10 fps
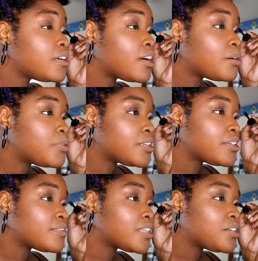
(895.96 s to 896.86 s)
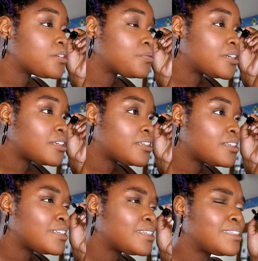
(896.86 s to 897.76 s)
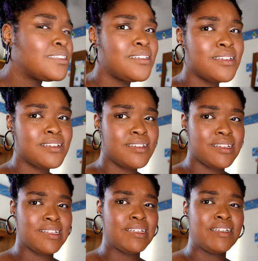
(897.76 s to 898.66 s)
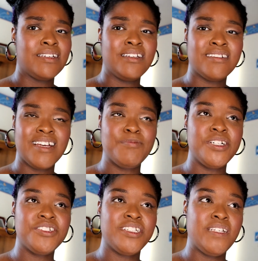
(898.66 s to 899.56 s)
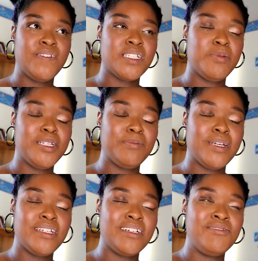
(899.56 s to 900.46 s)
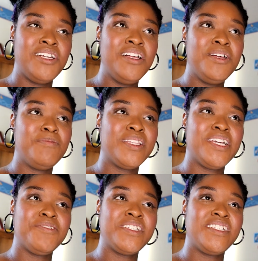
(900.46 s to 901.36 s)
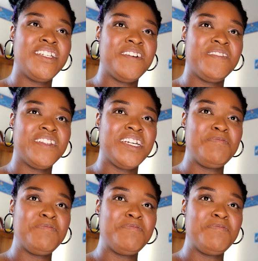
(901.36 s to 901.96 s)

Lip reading: I believe there was, I'm pretty sure they've expanded by now, but there was definitely